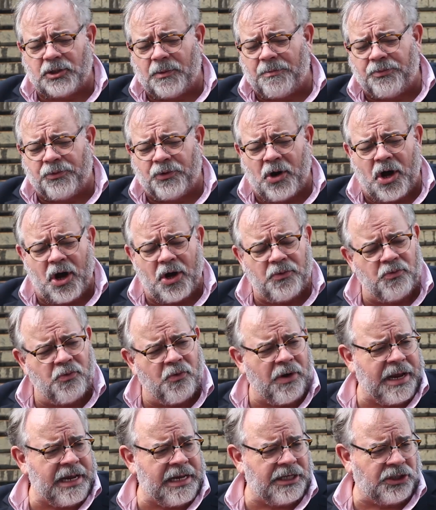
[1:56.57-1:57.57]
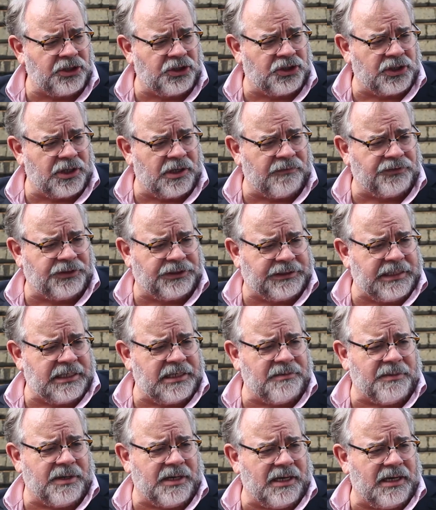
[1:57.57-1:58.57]
a broad range of
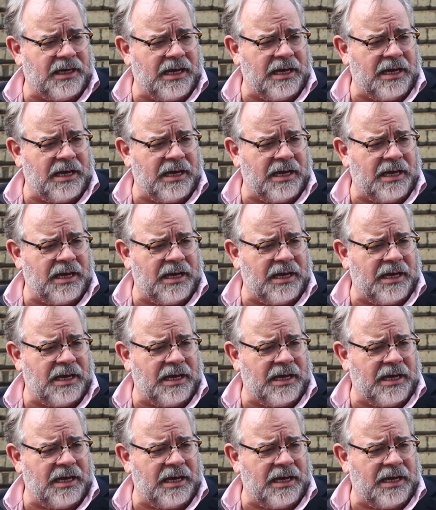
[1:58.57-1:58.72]
cinema.